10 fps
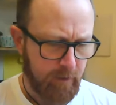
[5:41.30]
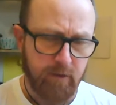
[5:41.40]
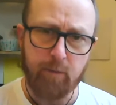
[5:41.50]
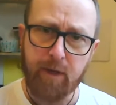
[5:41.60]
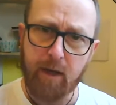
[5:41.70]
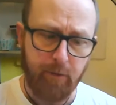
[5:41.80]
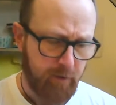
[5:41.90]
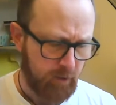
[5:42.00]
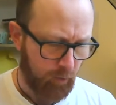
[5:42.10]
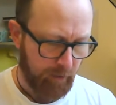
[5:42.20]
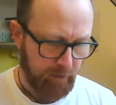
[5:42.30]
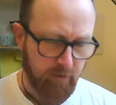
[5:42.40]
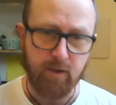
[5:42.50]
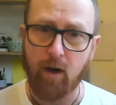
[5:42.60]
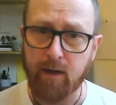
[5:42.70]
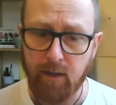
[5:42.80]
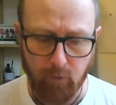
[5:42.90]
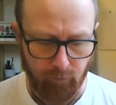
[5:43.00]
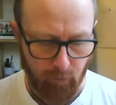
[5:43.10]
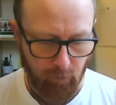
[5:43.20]
So pick up your toys and tidy
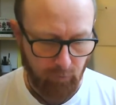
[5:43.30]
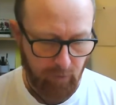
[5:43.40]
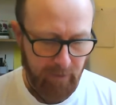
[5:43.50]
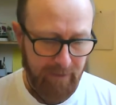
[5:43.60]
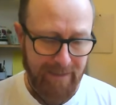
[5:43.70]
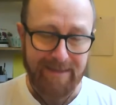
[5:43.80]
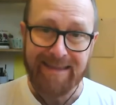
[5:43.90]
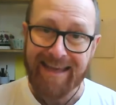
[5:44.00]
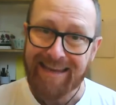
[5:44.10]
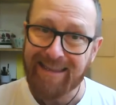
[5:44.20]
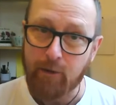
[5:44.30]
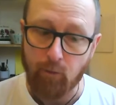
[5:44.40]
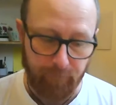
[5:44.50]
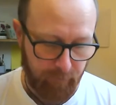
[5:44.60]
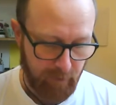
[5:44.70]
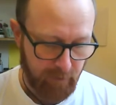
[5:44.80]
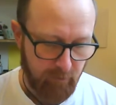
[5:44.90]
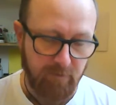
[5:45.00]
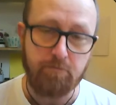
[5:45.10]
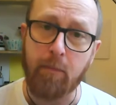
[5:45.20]
your room, and then they will find there
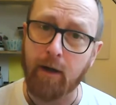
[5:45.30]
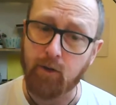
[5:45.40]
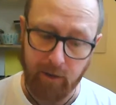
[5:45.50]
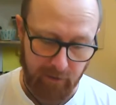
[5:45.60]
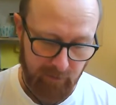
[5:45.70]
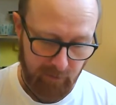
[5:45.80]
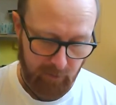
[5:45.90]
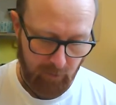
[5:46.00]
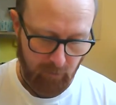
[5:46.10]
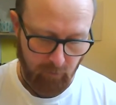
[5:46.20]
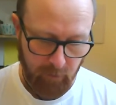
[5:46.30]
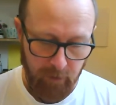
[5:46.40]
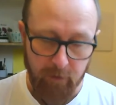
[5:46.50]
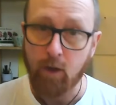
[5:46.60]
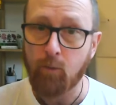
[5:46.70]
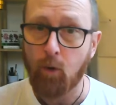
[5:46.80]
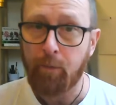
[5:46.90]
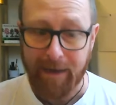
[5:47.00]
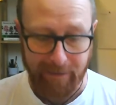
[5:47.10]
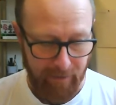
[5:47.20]
is much less to do. No more
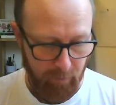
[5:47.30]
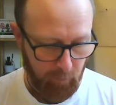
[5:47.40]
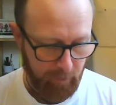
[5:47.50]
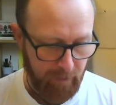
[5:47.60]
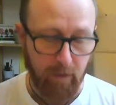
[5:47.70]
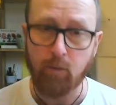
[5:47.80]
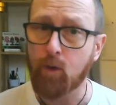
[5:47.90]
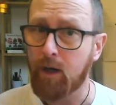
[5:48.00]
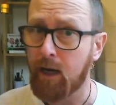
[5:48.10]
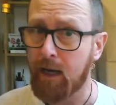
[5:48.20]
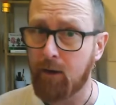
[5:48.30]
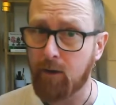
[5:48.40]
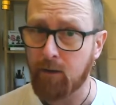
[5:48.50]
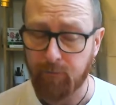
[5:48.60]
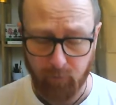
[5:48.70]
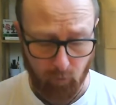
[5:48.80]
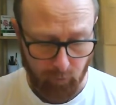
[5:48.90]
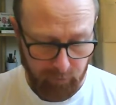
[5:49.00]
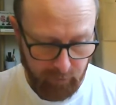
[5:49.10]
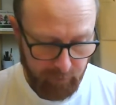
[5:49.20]
packing away, no more clearing the
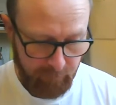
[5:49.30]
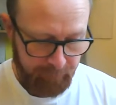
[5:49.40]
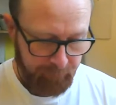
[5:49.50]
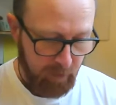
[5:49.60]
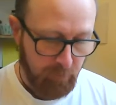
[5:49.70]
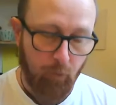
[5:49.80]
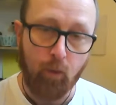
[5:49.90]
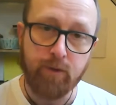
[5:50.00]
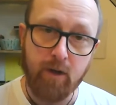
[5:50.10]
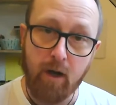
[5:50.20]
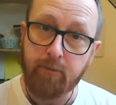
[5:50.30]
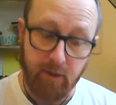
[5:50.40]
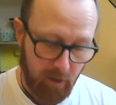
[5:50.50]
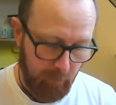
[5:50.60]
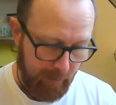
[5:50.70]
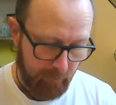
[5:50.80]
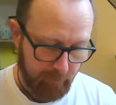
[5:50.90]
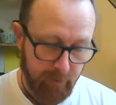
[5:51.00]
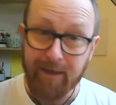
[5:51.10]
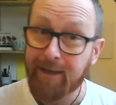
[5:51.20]
floors, and more time to go
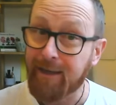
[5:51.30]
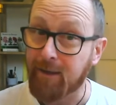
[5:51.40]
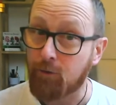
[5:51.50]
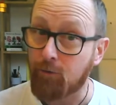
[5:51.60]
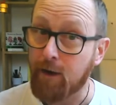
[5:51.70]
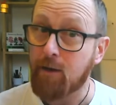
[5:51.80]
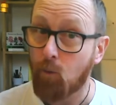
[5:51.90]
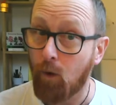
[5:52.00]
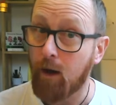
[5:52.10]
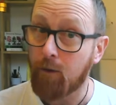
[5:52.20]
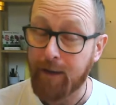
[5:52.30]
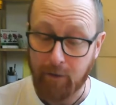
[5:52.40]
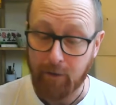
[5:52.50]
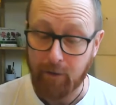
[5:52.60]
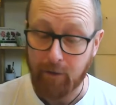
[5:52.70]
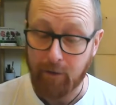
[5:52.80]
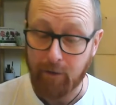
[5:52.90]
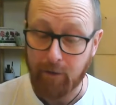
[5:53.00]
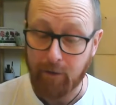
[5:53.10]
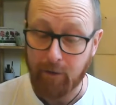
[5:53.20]
out in the great wild outdoors.